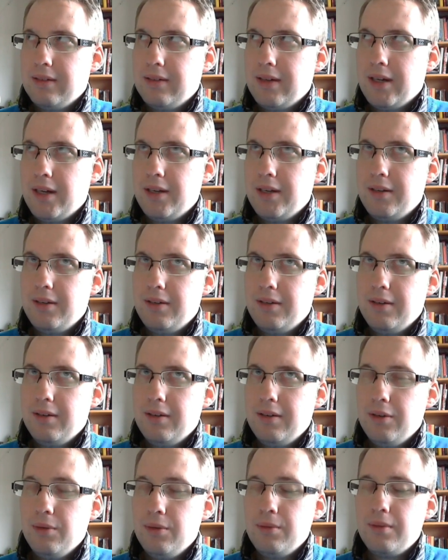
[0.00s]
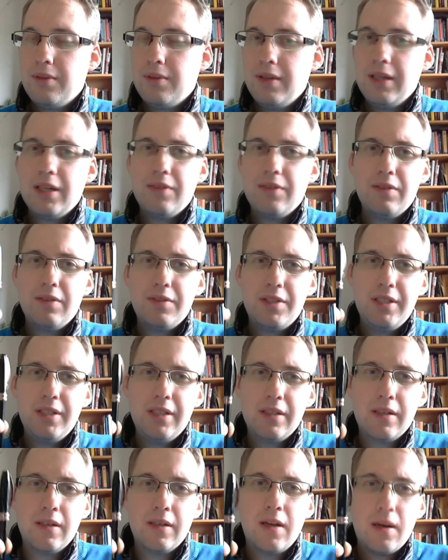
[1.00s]
I don't think I've ever
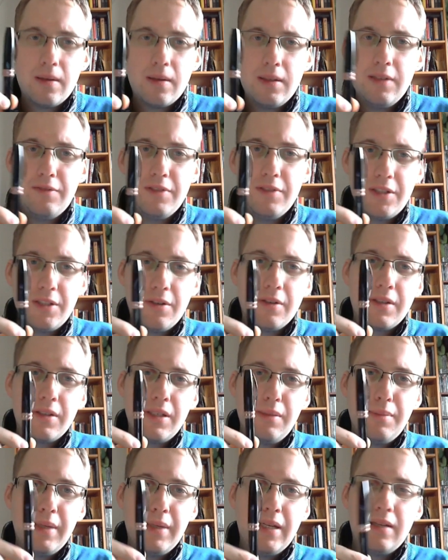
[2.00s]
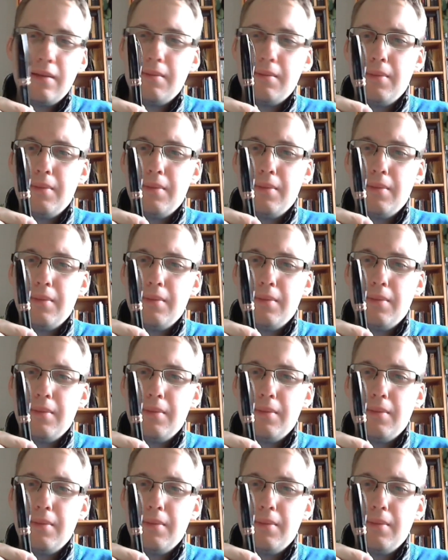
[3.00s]
seen an ugly Visconti pen,